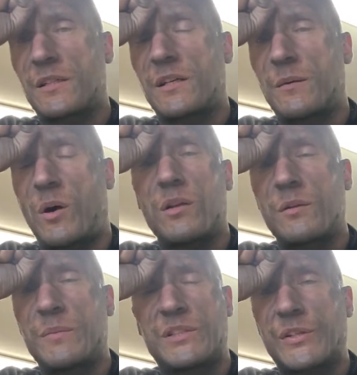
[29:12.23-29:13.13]
All
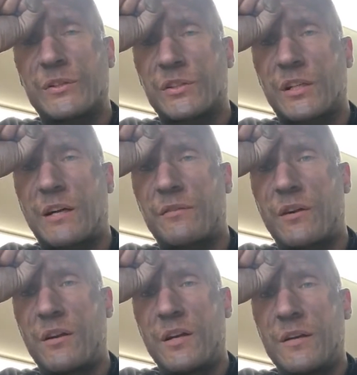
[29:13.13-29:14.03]
the materials are
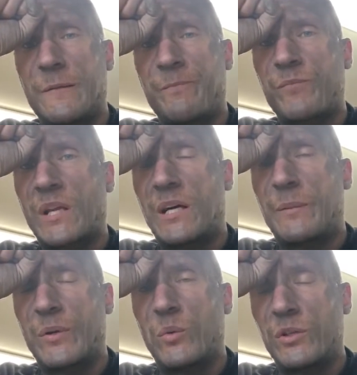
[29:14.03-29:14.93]
covered.
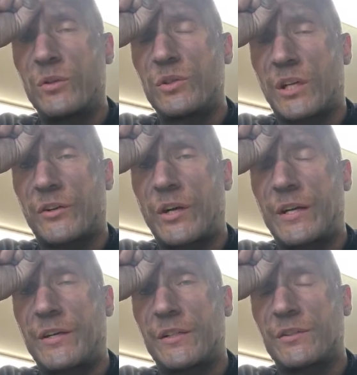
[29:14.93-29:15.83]
You will use our
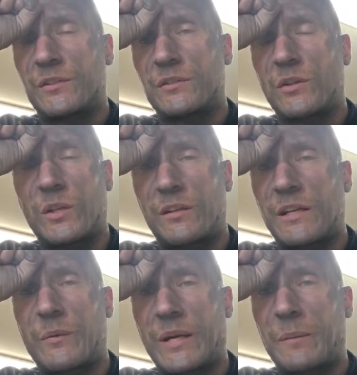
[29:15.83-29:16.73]
grinders. The only
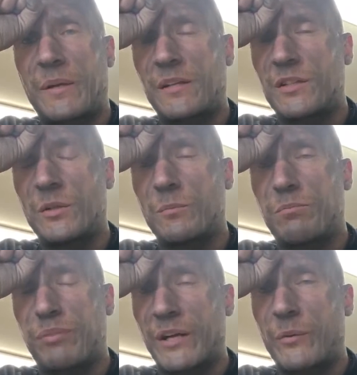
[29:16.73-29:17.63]
thing I recommend is that you
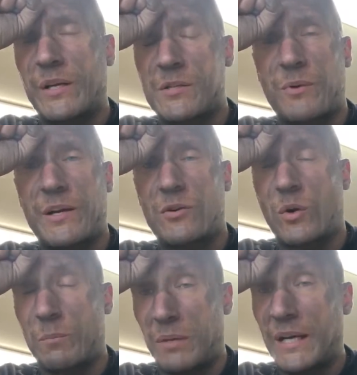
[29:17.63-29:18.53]
bring a respirator
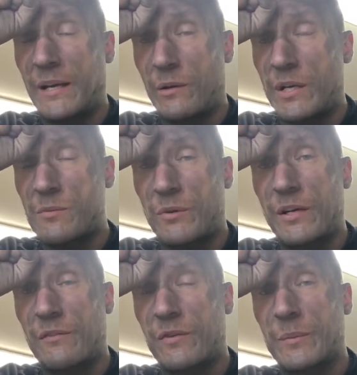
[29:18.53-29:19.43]
or buy a
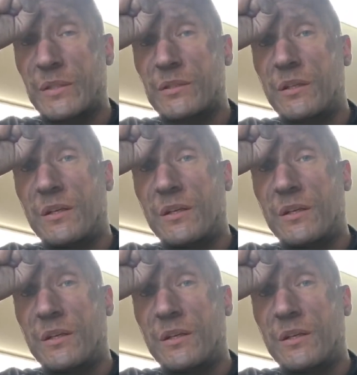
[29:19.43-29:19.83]
respirator from us.